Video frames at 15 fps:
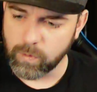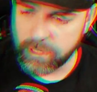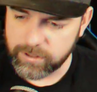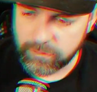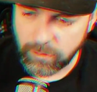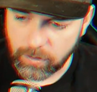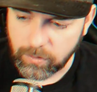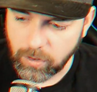with
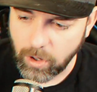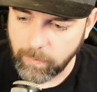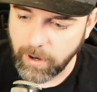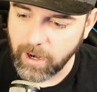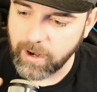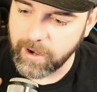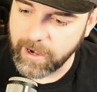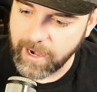your
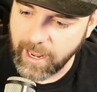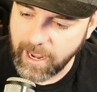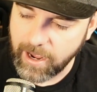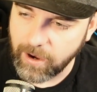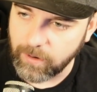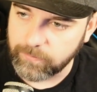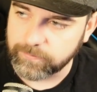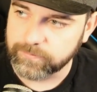crowbar.
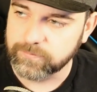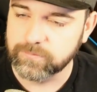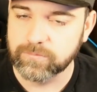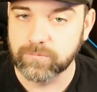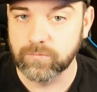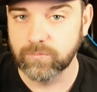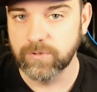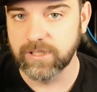Now
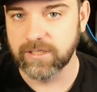we